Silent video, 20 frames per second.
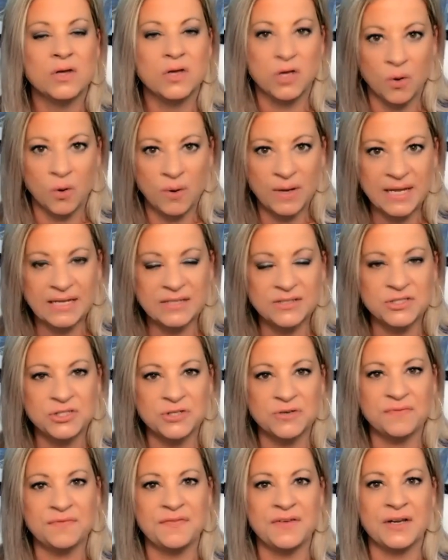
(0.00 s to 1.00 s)
go against
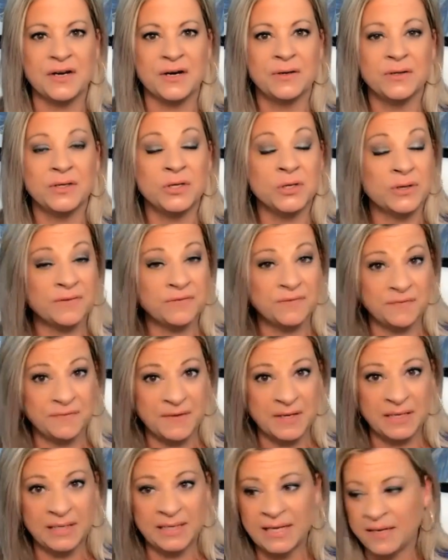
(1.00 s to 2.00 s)
your fear, you can
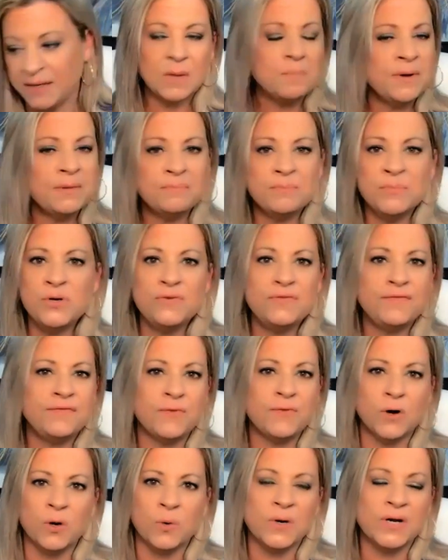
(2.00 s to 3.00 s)
feel it, but move
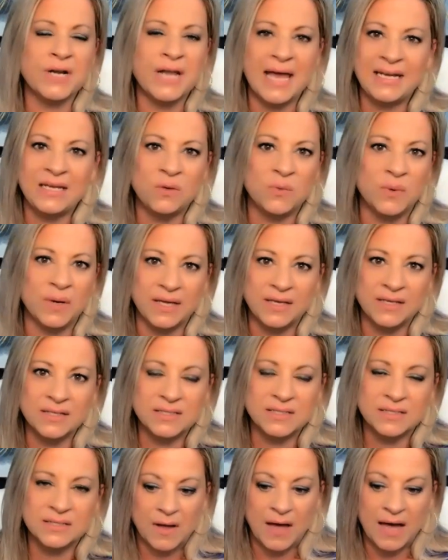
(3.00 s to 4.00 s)
forward
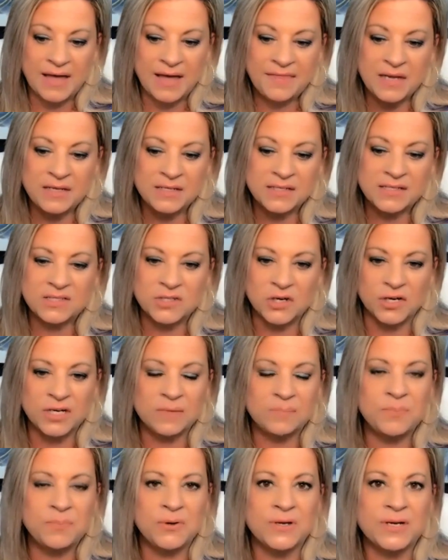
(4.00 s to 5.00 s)
anyways. I then
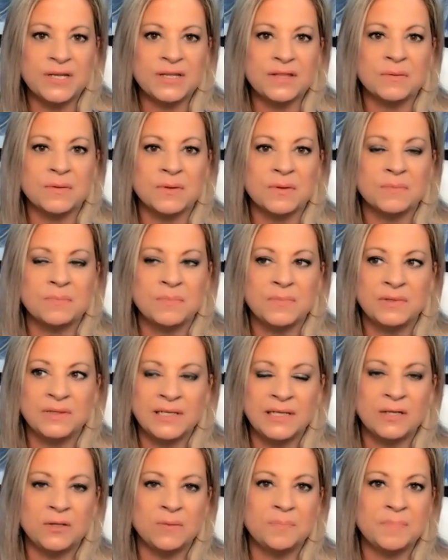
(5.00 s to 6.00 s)
started putting
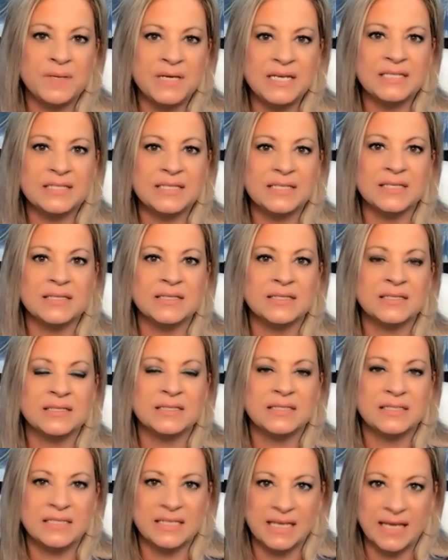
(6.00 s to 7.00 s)
little pieces
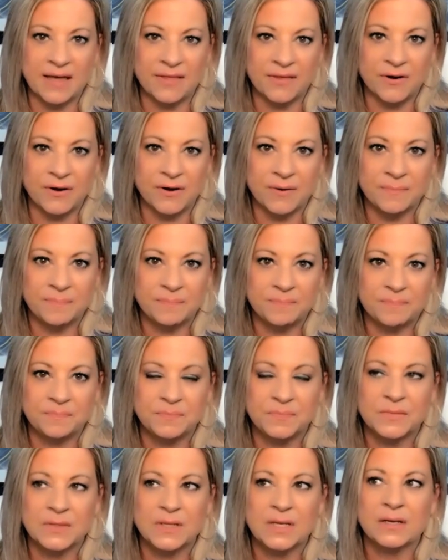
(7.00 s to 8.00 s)
together.
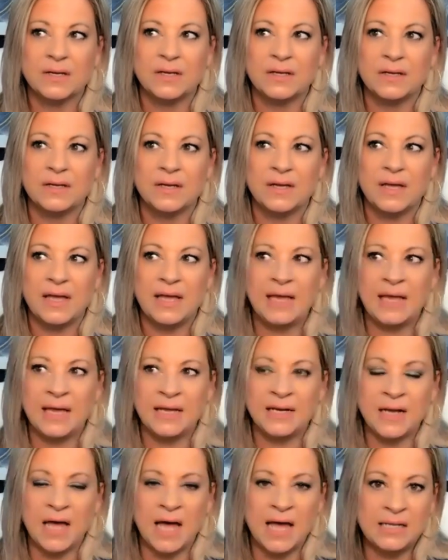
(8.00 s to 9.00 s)

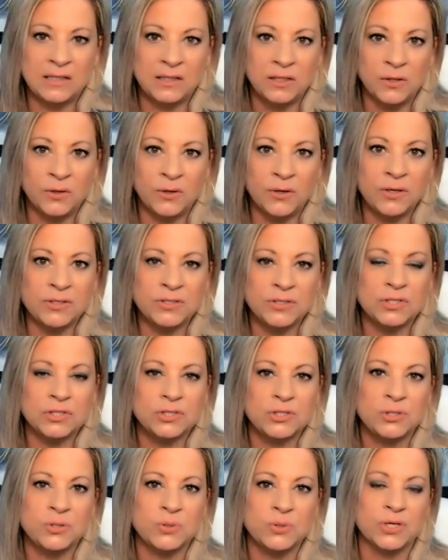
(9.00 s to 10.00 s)
And I learned
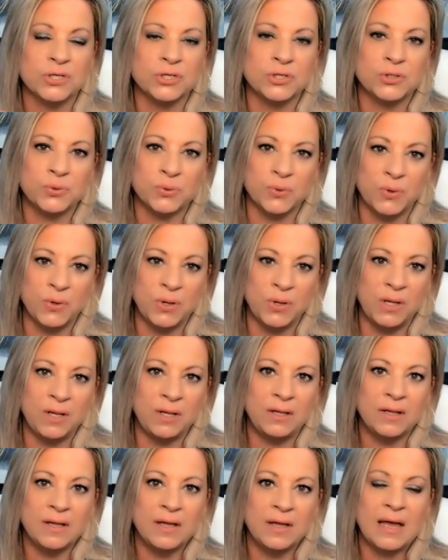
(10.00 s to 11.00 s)
to
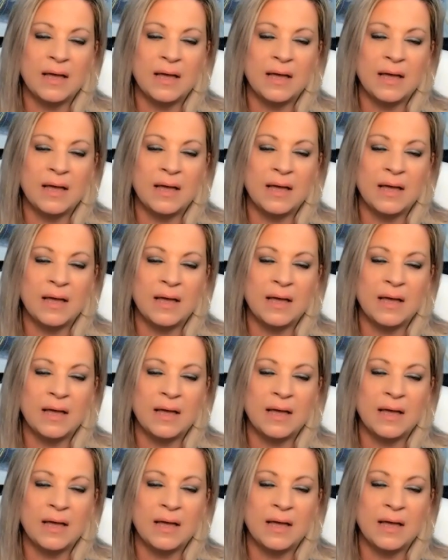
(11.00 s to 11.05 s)
control